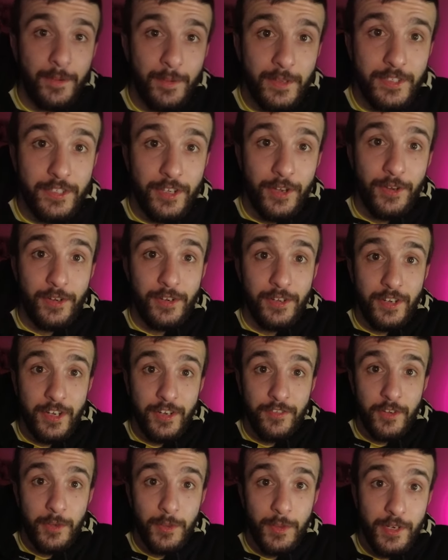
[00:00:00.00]
What's going on,
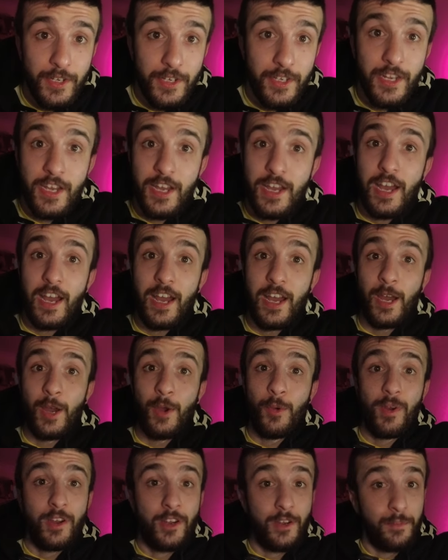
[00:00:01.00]
everyone?
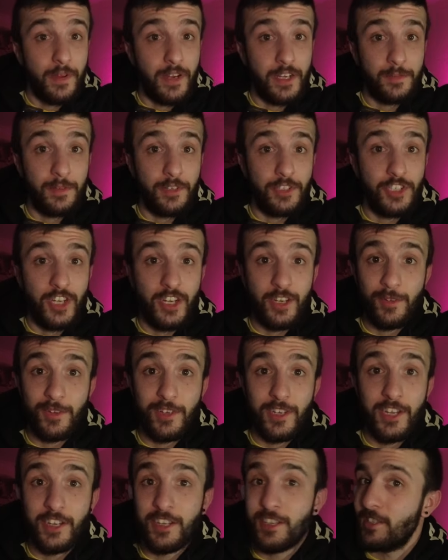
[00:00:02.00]
Welcome back to my channel
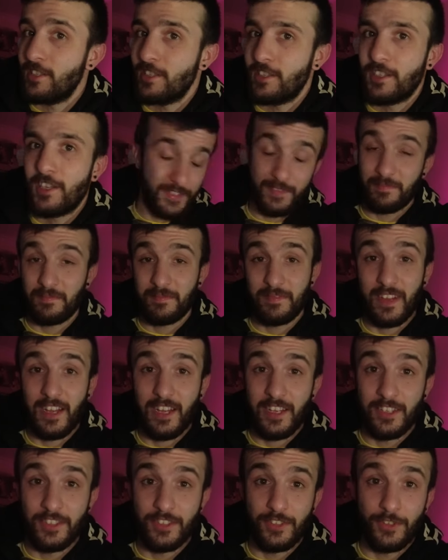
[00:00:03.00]
again.
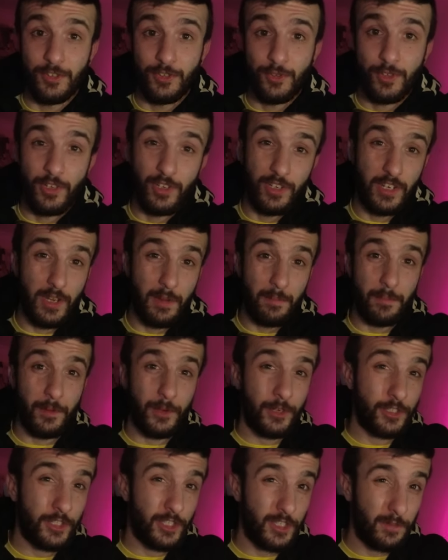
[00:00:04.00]
As usual, got an
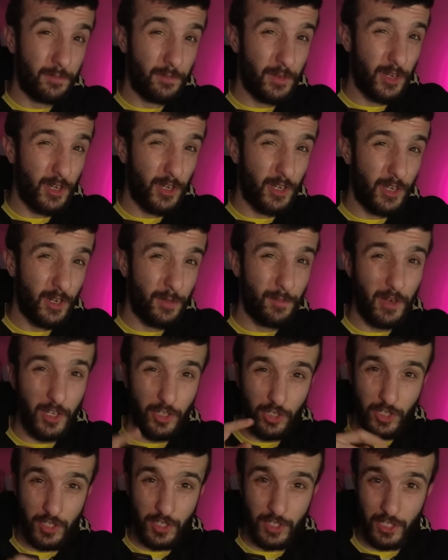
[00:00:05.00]
unboxing, but I'm
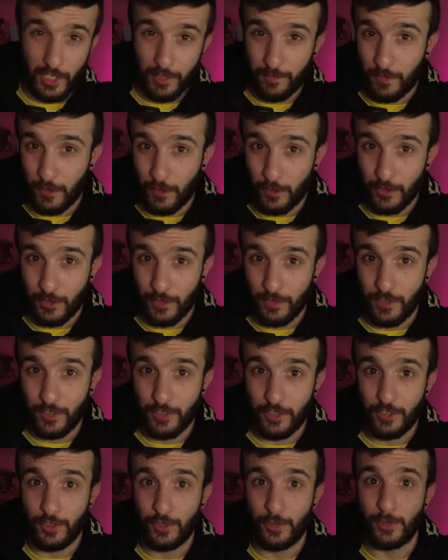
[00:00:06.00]
actually going to take photos of
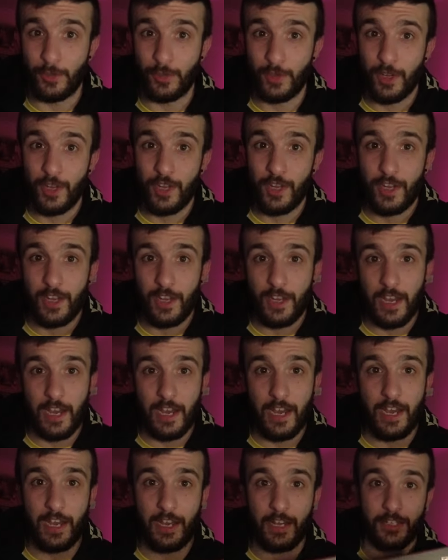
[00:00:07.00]
this too.
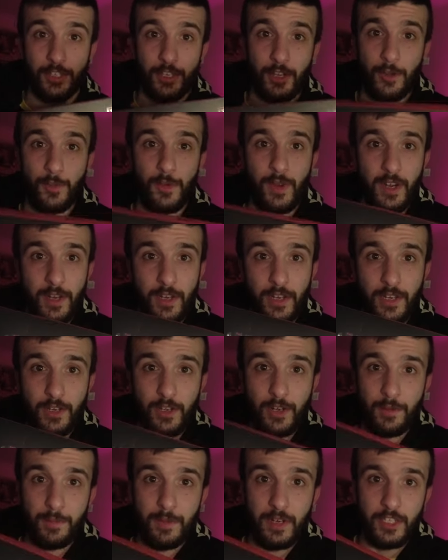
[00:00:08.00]
So I went and
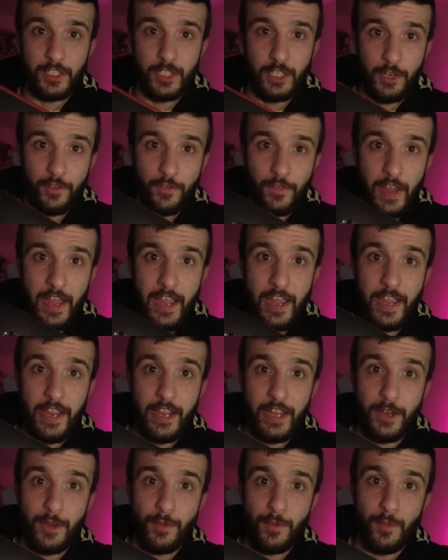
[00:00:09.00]
got myself
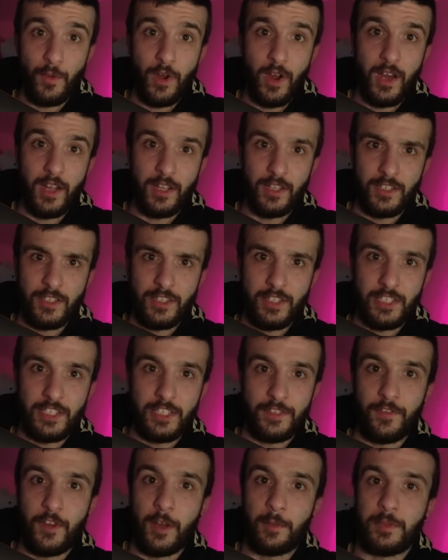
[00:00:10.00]
a wireless
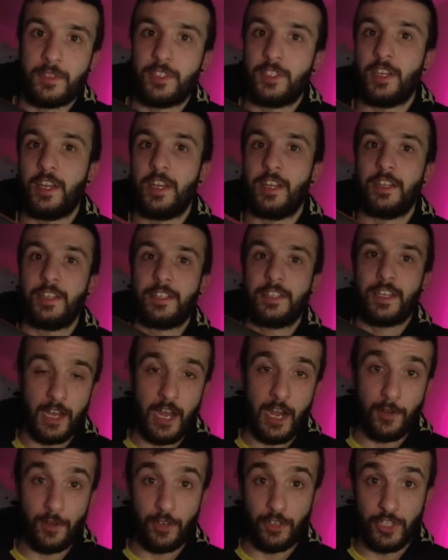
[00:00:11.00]
65%
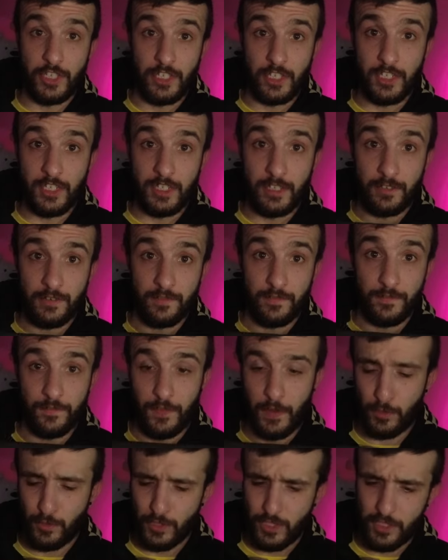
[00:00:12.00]
ROG
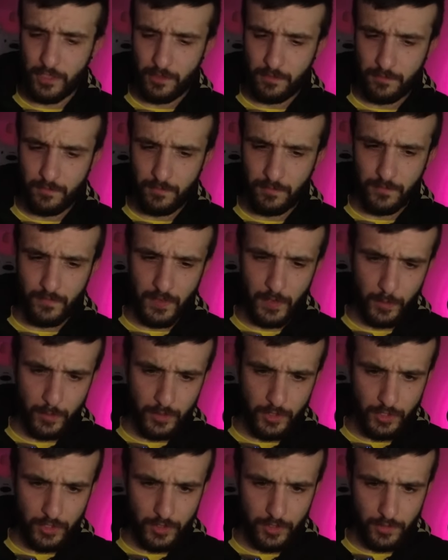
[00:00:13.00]

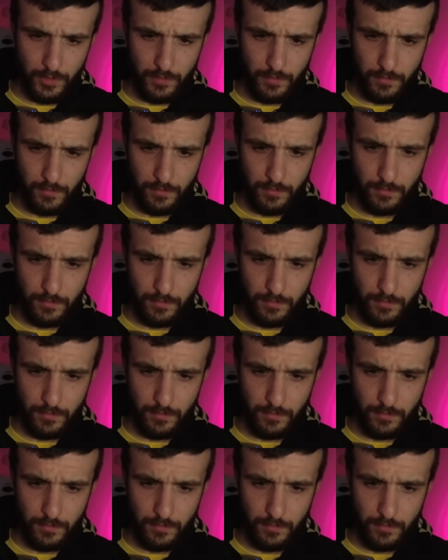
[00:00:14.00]
Falchion